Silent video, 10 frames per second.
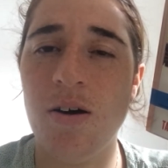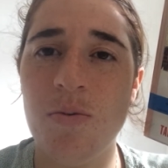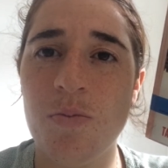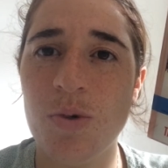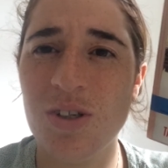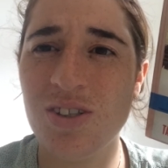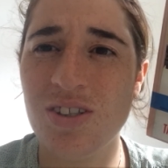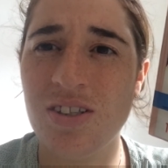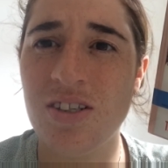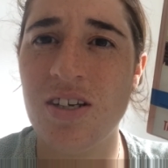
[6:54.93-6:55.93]

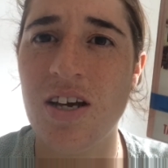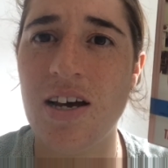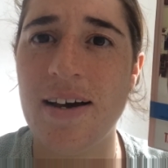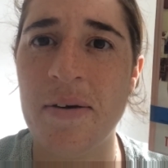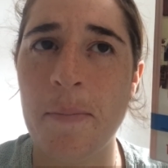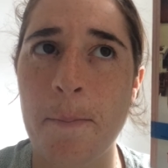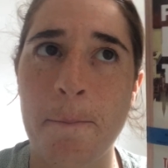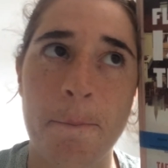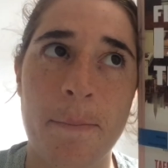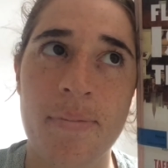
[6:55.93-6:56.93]
books
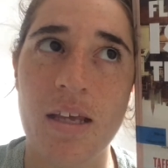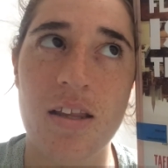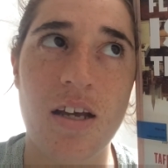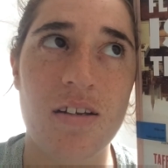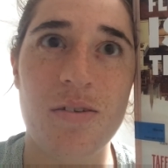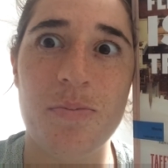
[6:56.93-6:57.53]
that